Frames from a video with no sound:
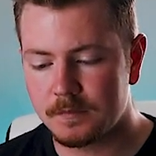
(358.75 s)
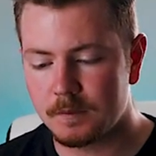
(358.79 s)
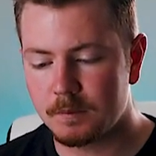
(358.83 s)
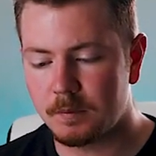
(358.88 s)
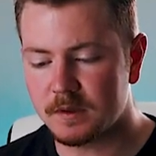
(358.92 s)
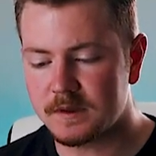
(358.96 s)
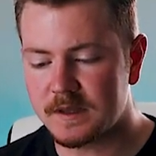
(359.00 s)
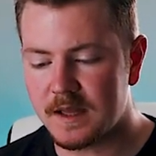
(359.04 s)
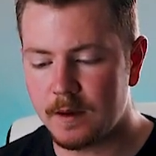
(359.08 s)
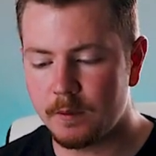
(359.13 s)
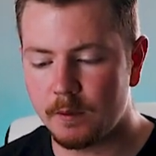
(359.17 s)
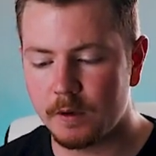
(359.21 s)

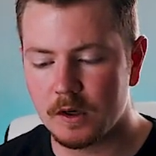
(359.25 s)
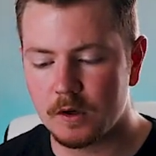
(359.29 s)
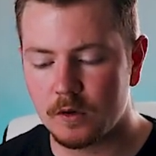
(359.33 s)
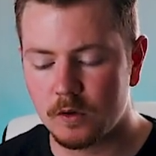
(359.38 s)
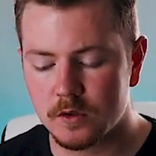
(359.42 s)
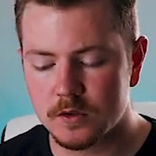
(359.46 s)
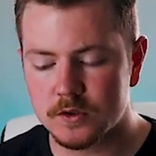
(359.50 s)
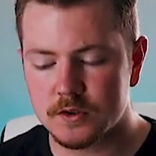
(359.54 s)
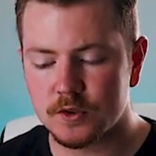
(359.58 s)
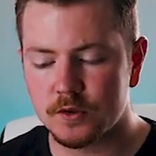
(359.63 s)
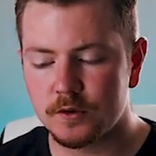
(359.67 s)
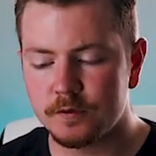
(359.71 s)
but they will
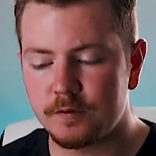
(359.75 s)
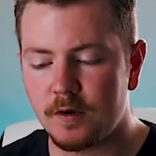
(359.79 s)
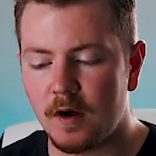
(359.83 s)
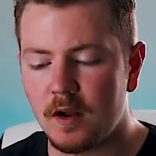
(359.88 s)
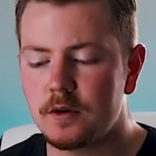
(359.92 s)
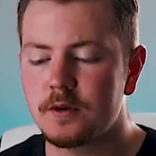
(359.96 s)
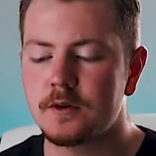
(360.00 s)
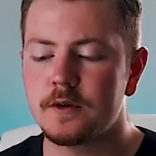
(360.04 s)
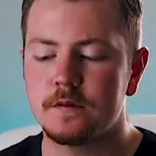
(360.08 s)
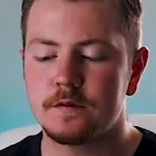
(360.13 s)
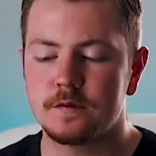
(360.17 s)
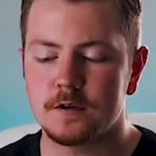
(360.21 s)
also
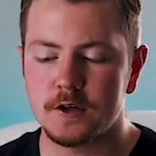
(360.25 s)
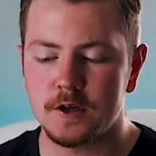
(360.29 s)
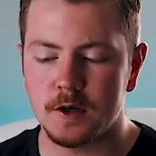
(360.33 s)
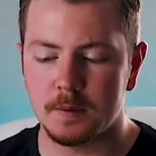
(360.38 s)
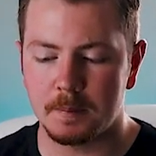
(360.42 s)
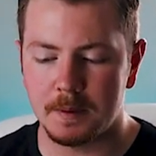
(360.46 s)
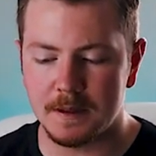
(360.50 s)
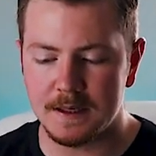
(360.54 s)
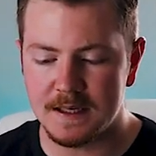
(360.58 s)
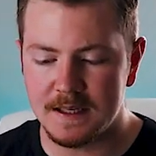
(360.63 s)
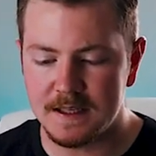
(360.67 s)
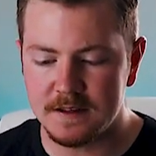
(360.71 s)
follow you for your
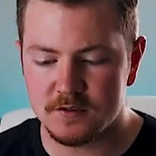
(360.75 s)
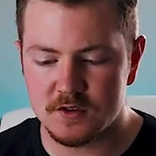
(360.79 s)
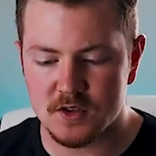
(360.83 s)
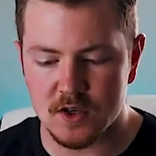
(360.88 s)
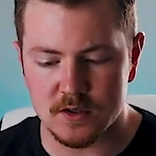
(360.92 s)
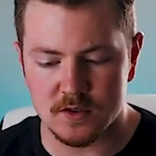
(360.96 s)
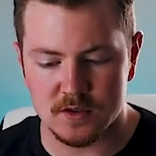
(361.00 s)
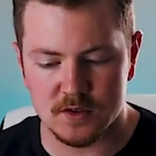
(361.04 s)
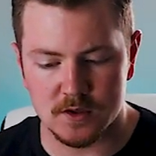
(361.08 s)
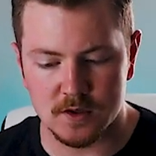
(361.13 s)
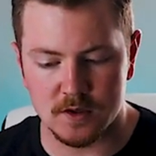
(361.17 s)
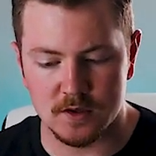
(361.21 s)
beliefs
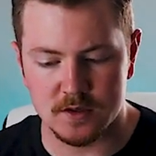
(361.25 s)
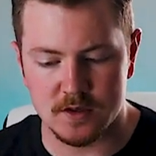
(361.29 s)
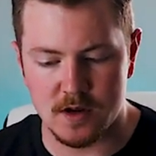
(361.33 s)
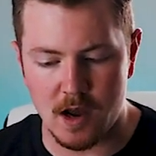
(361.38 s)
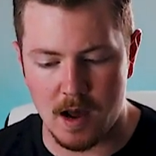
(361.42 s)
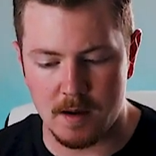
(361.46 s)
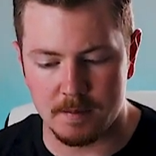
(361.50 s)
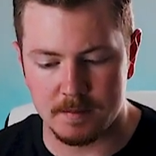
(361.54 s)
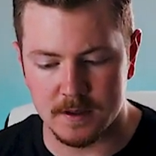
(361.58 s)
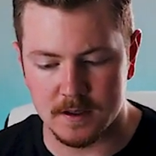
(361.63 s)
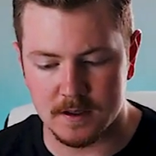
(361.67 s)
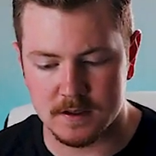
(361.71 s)
on certain
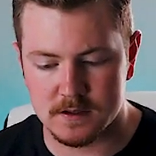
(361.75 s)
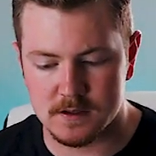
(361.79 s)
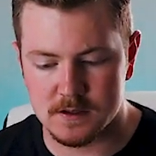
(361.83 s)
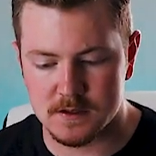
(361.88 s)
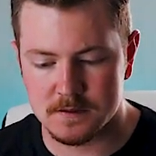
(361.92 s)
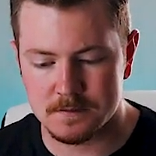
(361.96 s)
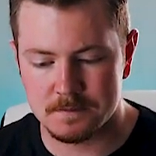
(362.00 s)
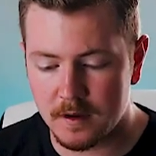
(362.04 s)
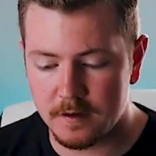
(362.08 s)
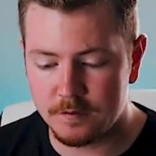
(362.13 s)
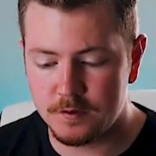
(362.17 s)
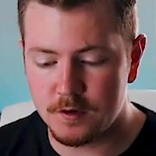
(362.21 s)

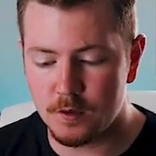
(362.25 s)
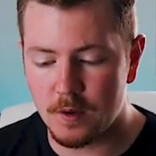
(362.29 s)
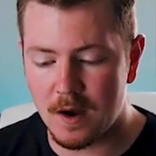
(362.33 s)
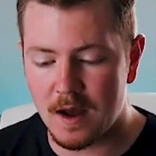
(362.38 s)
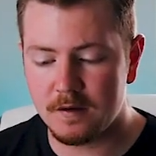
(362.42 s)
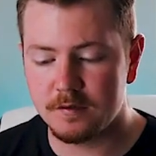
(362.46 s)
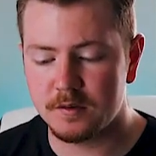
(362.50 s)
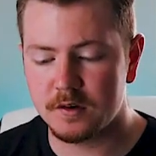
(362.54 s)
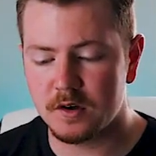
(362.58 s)
topics. If you have